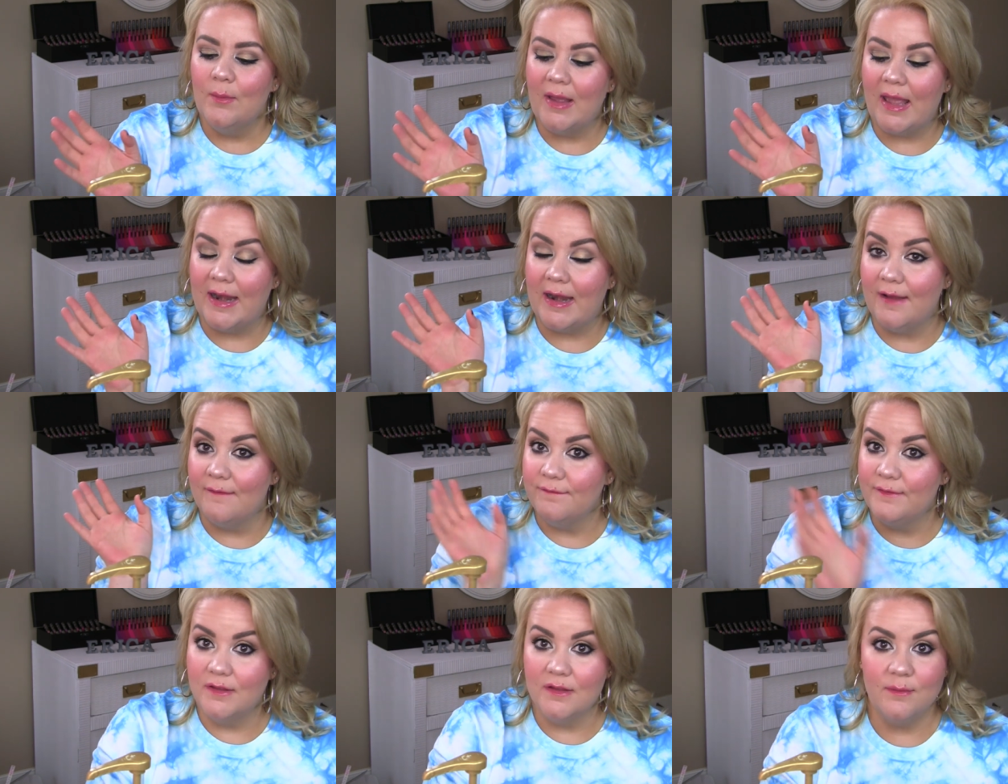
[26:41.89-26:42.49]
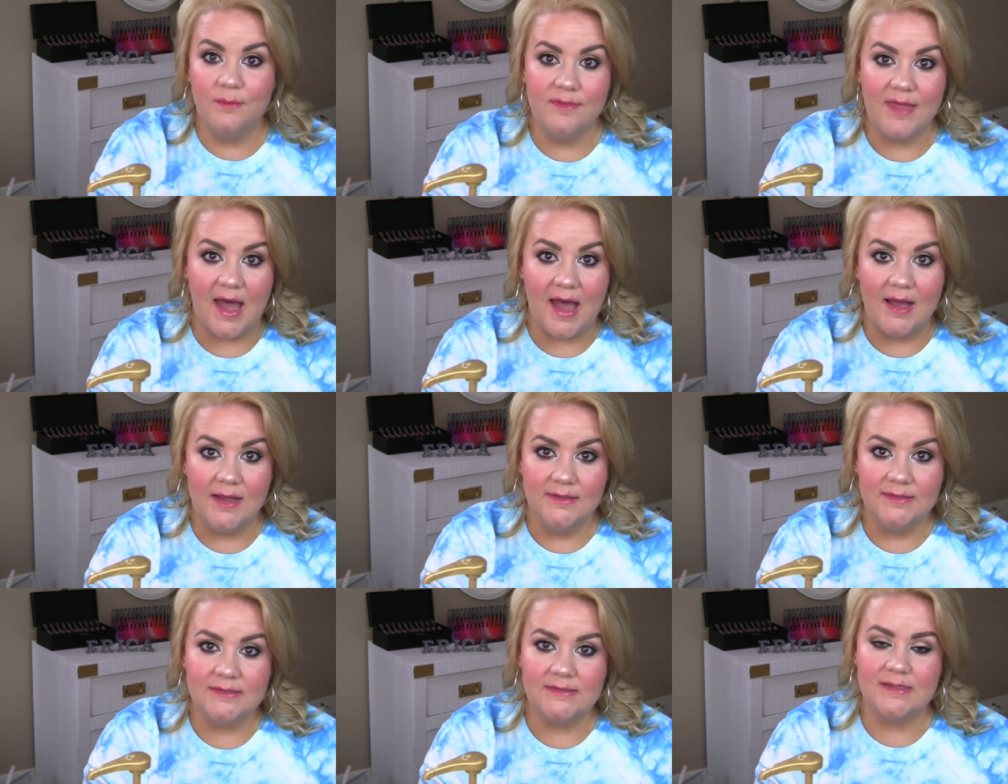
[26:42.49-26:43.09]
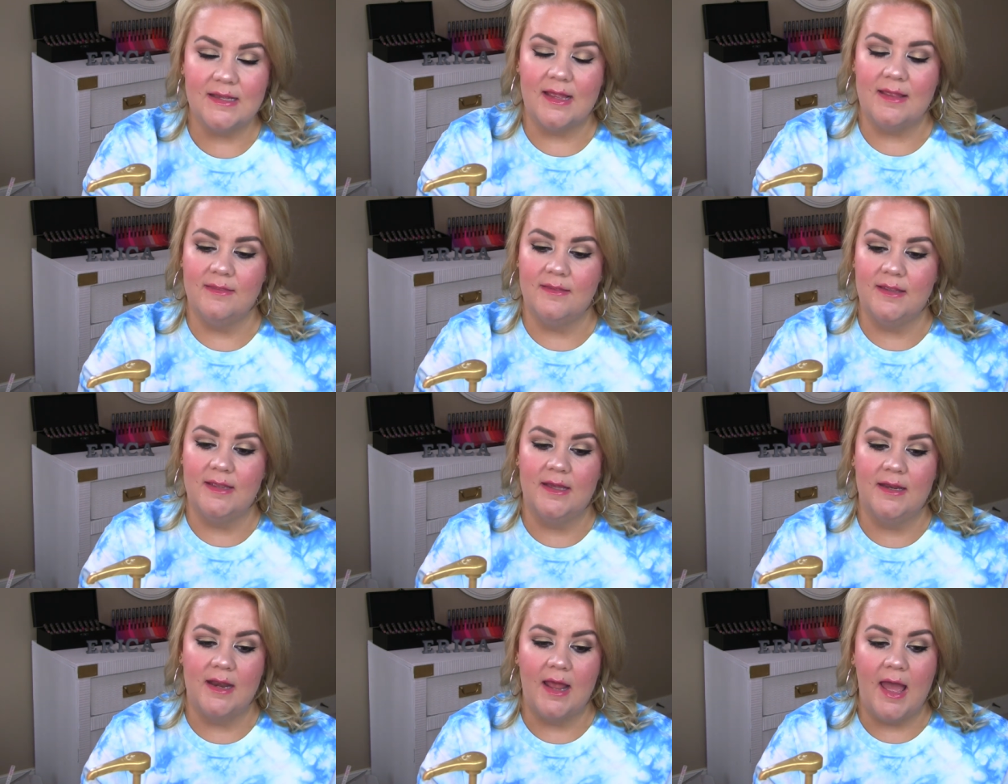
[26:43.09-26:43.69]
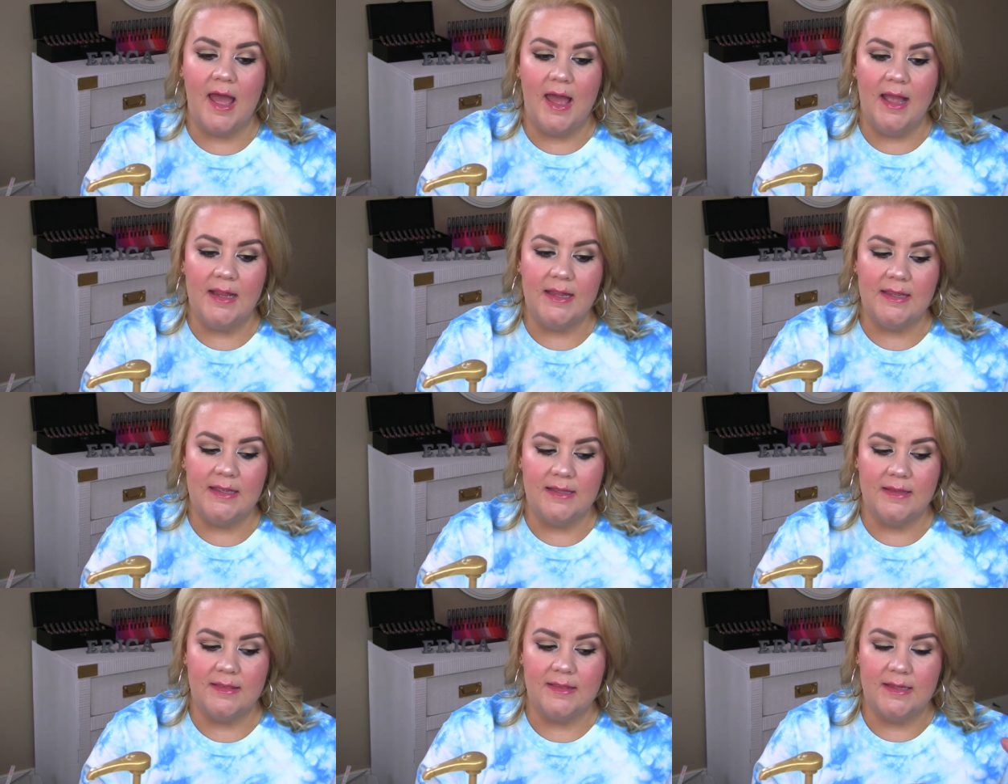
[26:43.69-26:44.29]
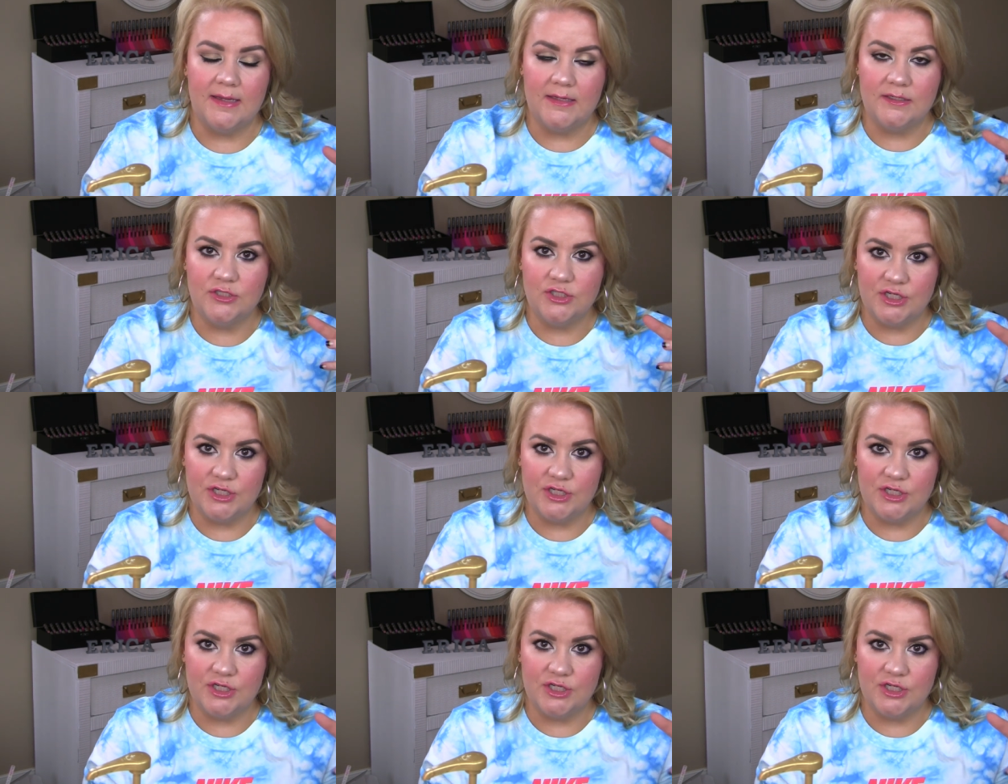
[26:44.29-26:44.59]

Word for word: and I fill it with ice. And then I get the